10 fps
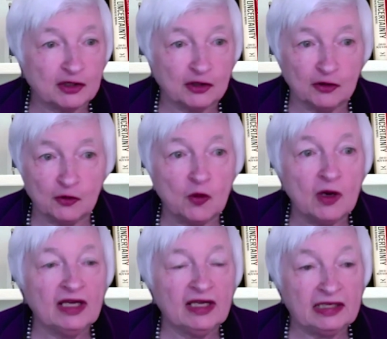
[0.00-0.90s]
to
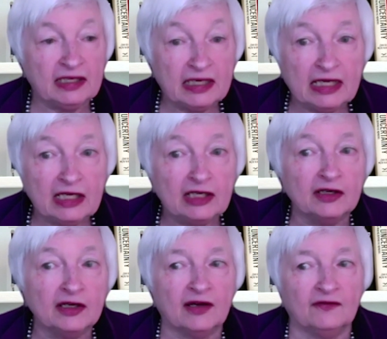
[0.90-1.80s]
need
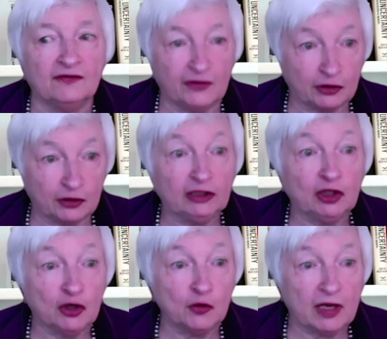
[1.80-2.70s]
very
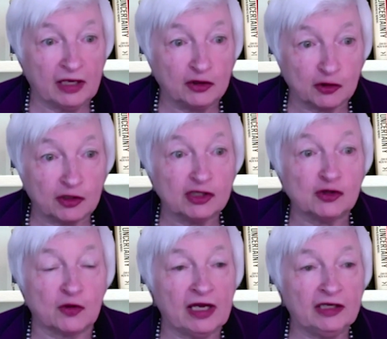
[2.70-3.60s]
low interest
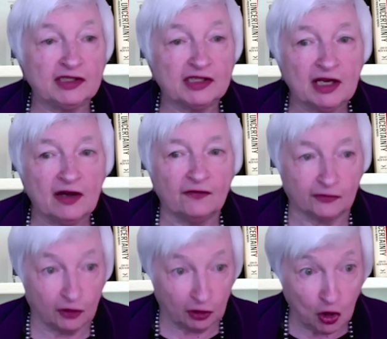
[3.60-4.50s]
rates for
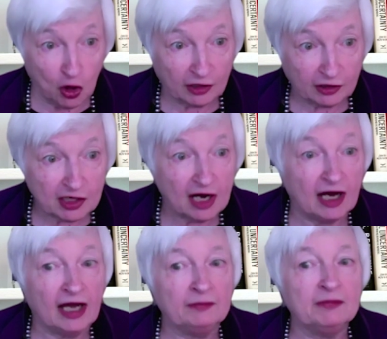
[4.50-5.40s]
a long
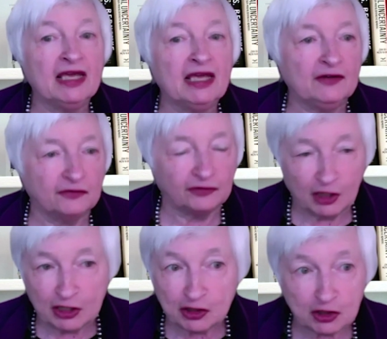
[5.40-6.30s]
time.
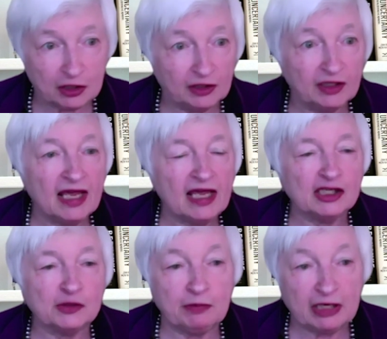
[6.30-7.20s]
Inflation has
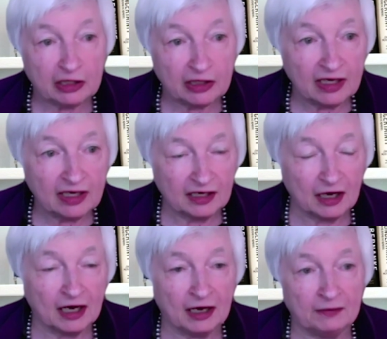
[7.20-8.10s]
been
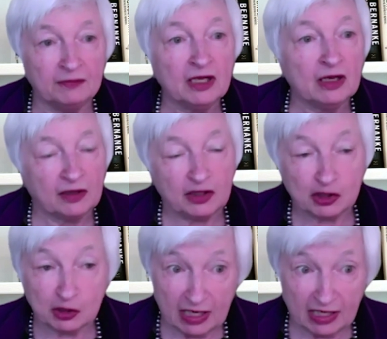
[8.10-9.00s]
um, is,
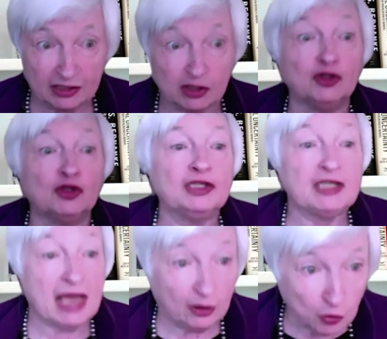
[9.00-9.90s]
is under
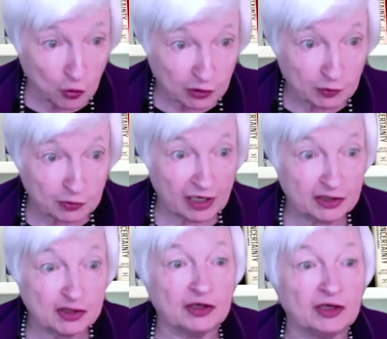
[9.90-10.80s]
downward
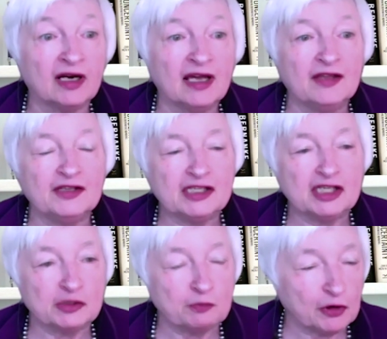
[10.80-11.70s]
pressure this
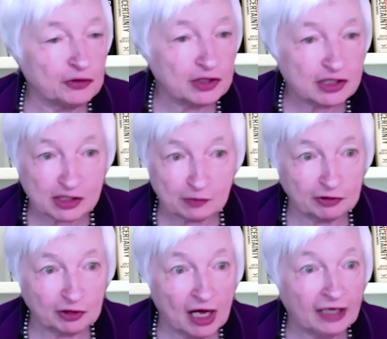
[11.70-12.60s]
is both a
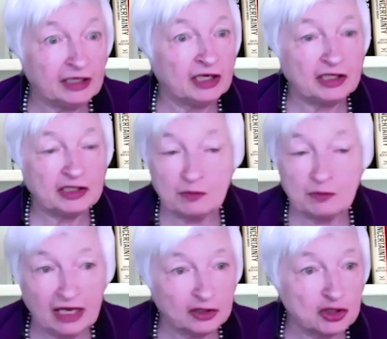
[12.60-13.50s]
supply and a
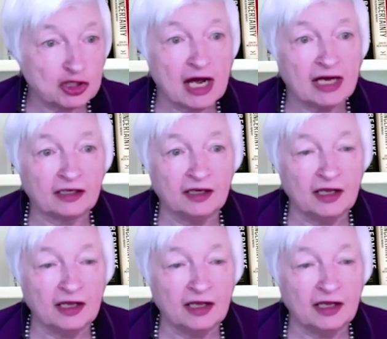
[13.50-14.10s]
demand shock,